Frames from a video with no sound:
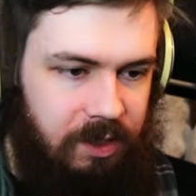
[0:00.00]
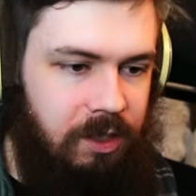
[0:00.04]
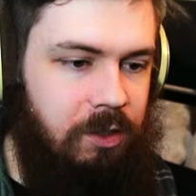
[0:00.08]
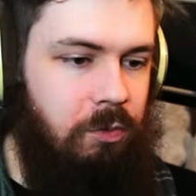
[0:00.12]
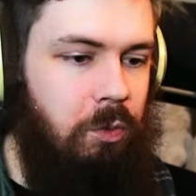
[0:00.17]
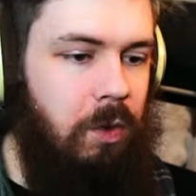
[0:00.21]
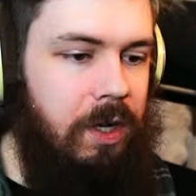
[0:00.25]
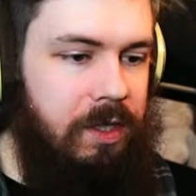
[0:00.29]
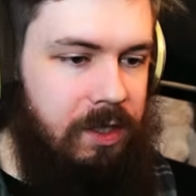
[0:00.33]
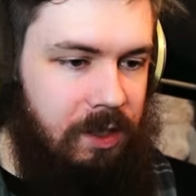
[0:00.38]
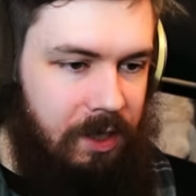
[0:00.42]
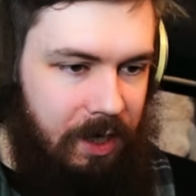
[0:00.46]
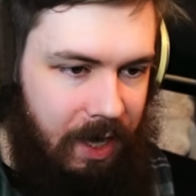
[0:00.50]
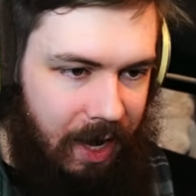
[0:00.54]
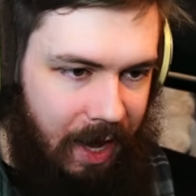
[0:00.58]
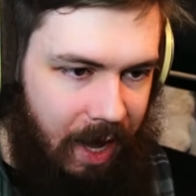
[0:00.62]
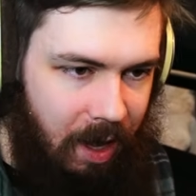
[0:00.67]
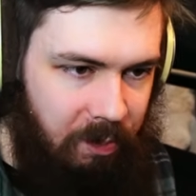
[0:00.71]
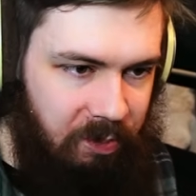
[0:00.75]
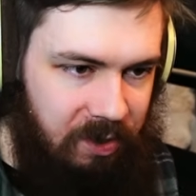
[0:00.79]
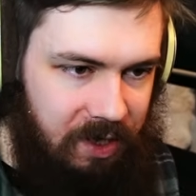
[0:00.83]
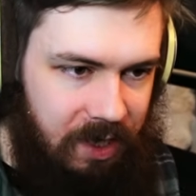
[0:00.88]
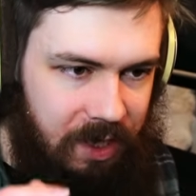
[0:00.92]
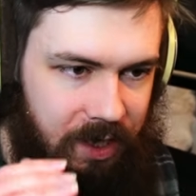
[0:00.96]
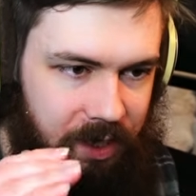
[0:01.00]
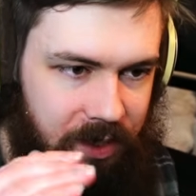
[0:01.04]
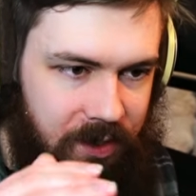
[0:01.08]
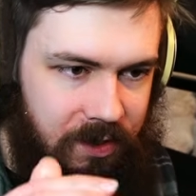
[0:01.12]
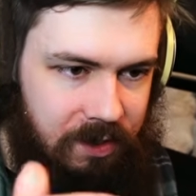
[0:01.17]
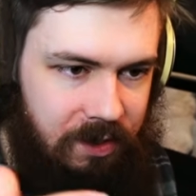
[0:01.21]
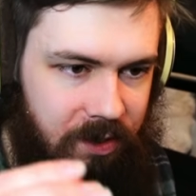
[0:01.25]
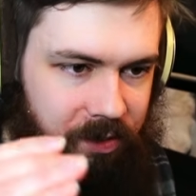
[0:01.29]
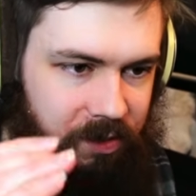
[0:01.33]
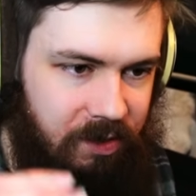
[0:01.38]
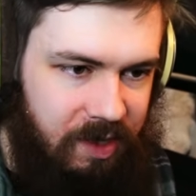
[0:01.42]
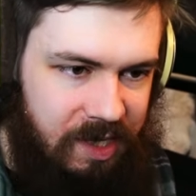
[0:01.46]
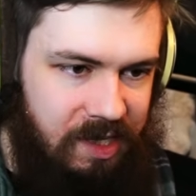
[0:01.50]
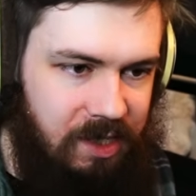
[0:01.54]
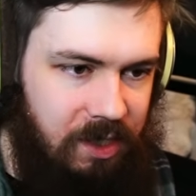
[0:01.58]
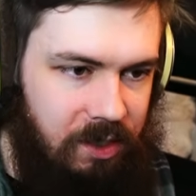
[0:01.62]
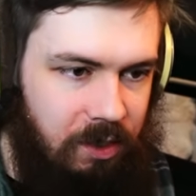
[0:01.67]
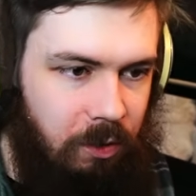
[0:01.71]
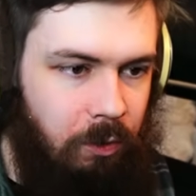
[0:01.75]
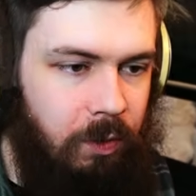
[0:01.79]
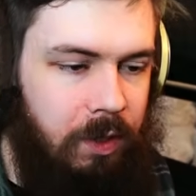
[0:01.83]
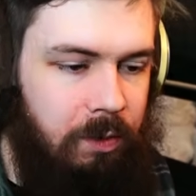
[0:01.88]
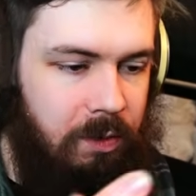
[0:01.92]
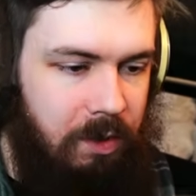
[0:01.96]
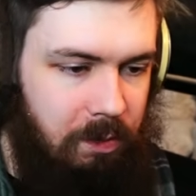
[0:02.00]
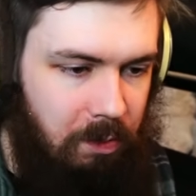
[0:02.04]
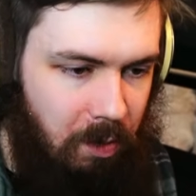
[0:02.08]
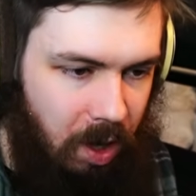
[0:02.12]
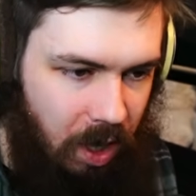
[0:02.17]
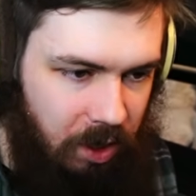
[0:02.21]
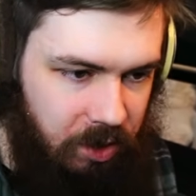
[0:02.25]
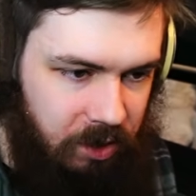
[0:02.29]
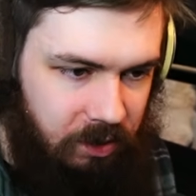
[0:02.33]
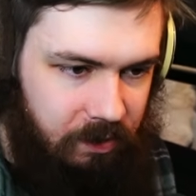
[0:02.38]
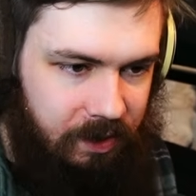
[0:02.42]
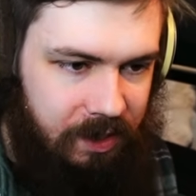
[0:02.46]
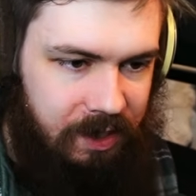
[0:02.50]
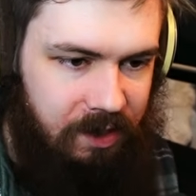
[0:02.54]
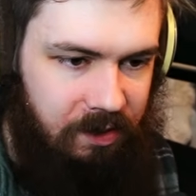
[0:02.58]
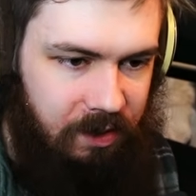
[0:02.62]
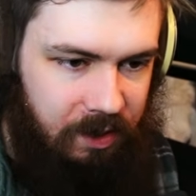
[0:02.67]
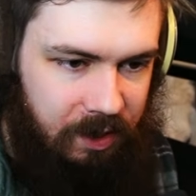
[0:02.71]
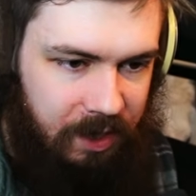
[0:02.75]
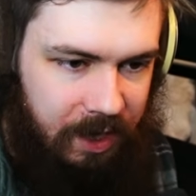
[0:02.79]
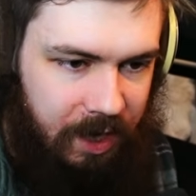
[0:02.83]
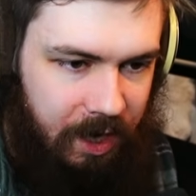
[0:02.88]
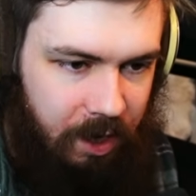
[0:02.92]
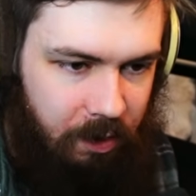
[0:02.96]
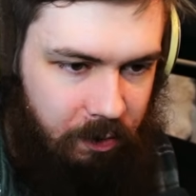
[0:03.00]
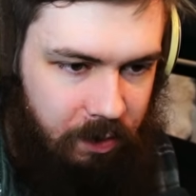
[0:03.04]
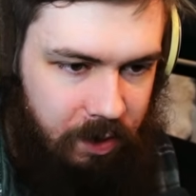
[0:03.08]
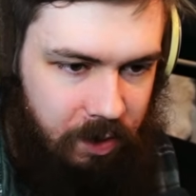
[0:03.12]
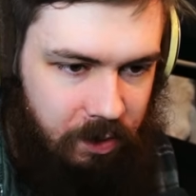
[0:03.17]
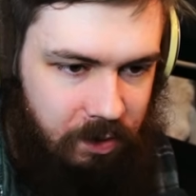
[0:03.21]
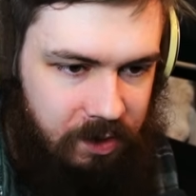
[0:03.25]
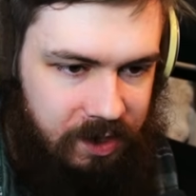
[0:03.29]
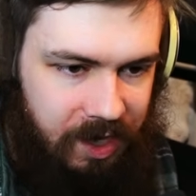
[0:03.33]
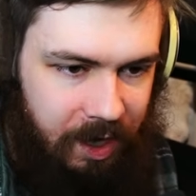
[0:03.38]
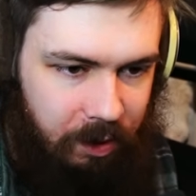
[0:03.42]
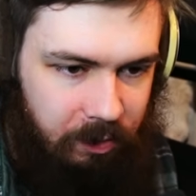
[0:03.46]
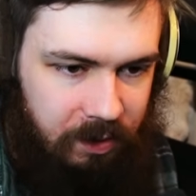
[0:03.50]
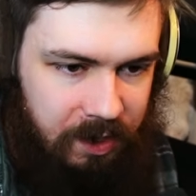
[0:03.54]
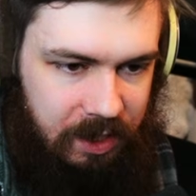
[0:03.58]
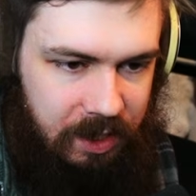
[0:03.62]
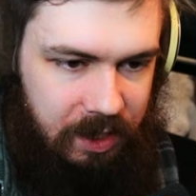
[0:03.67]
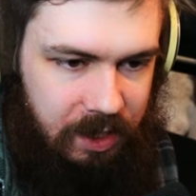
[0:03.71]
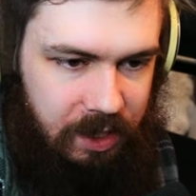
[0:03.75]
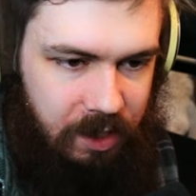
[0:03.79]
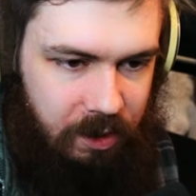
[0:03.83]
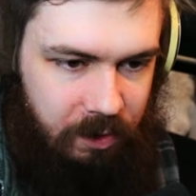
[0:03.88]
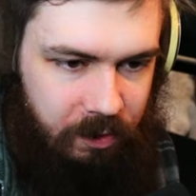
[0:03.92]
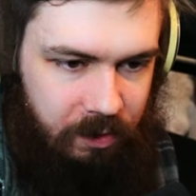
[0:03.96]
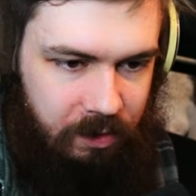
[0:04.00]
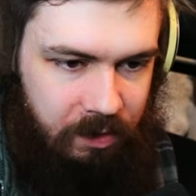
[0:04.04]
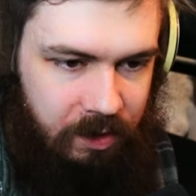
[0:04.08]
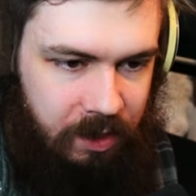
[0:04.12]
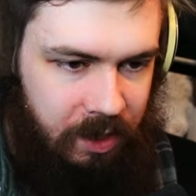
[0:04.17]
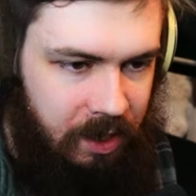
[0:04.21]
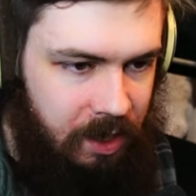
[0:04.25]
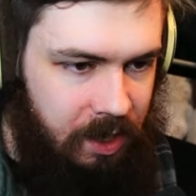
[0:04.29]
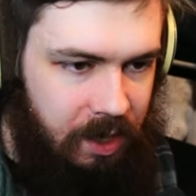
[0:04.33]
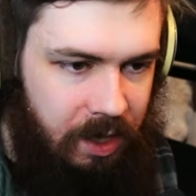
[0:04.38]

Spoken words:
Because what's going to happen is this is going to be modulating the carrier down here